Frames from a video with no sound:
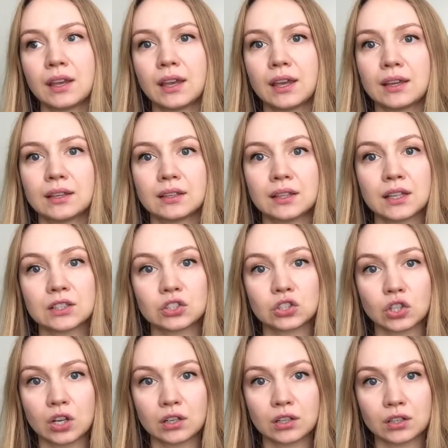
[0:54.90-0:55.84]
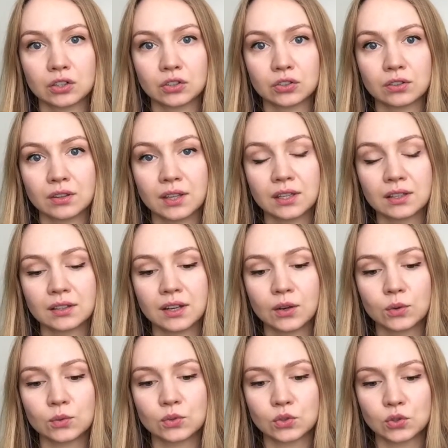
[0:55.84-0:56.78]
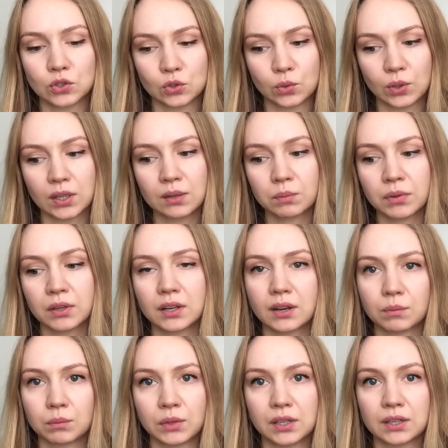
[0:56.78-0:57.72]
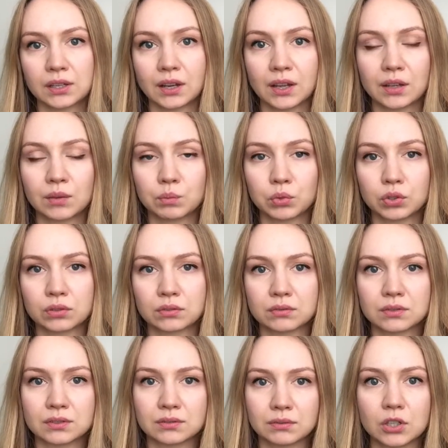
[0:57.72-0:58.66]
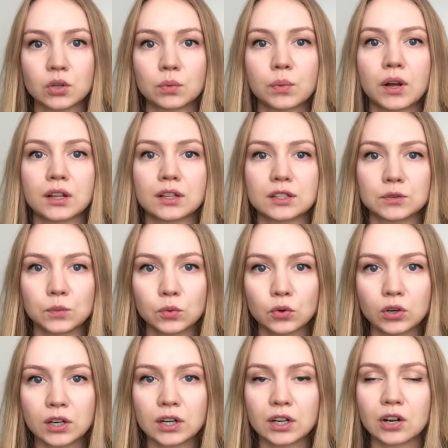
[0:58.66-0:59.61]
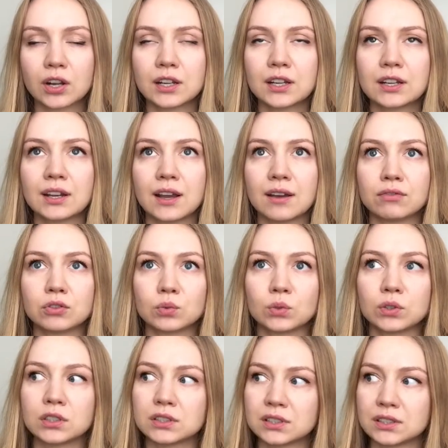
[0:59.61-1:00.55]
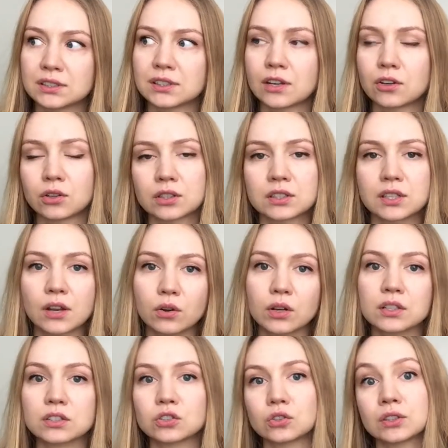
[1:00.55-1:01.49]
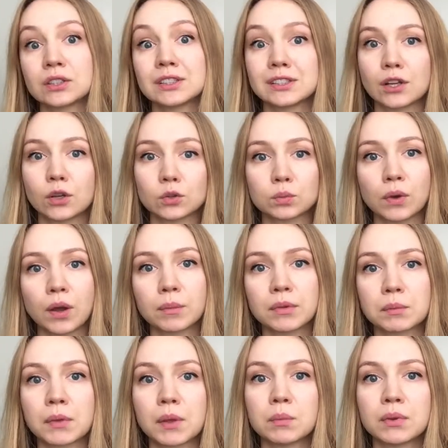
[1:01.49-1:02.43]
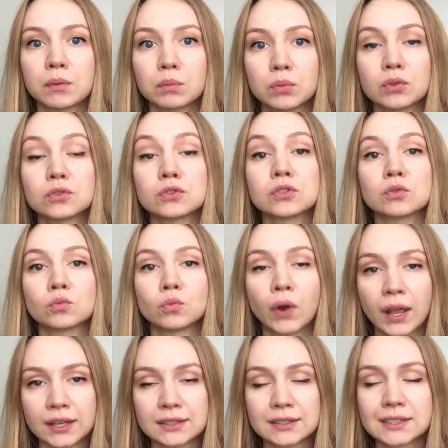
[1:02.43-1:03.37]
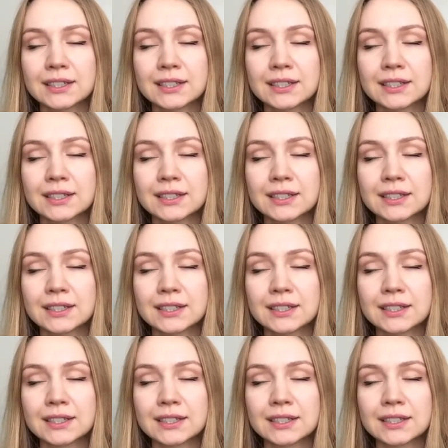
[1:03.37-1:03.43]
And that's not a good thing that I was doing, but I mean, I put polysporin on it afterwards, etc., etc., so at least I was popping my pimples right.